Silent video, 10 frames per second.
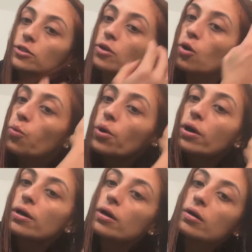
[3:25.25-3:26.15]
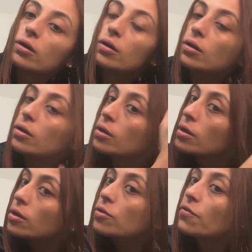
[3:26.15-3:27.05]
gonna work
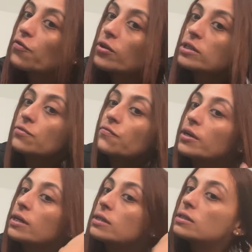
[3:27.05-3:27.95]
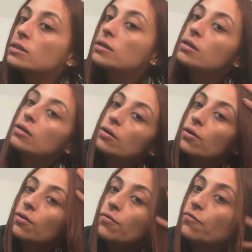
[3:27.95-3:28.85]
the frizz fix
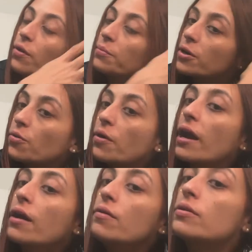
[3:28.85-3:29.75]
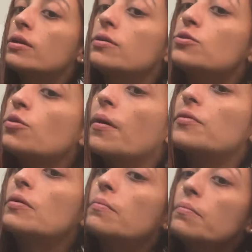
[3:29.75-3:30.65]
from the crown to about
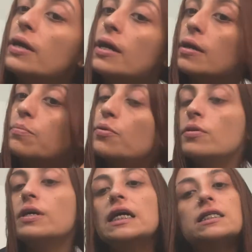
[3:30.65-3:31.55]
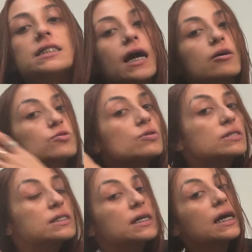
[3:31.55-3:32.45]
the mid, pulling it down
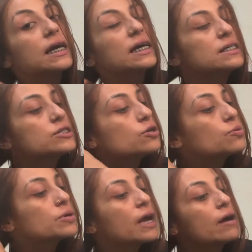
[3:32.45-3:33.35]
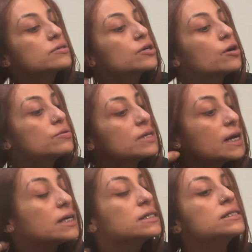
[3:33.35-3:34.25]
towards the ends. You don't really have to coat the
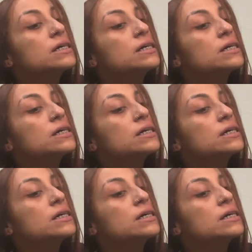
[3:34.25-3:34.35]
ends